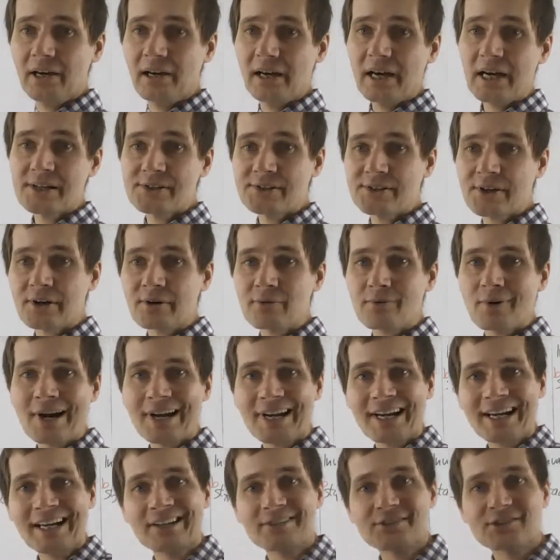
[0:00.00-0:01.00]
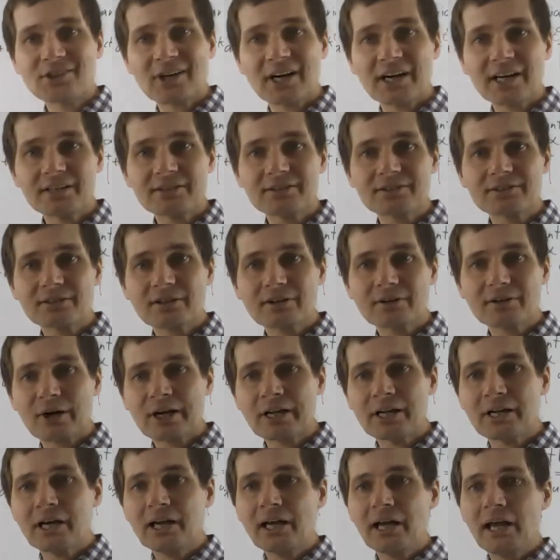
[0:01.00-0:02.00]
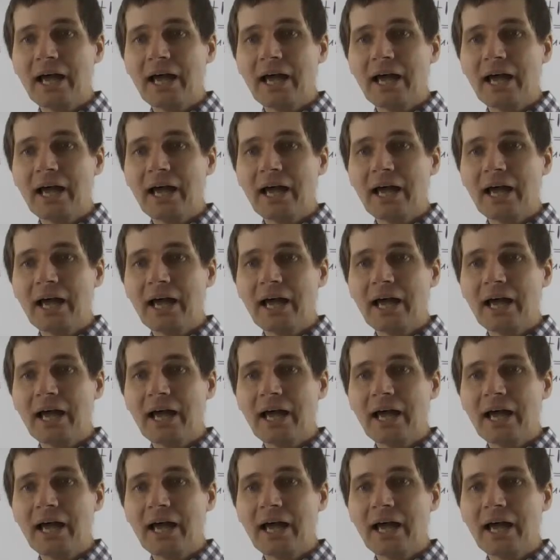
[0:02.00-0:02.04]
as their right-hand sides, right?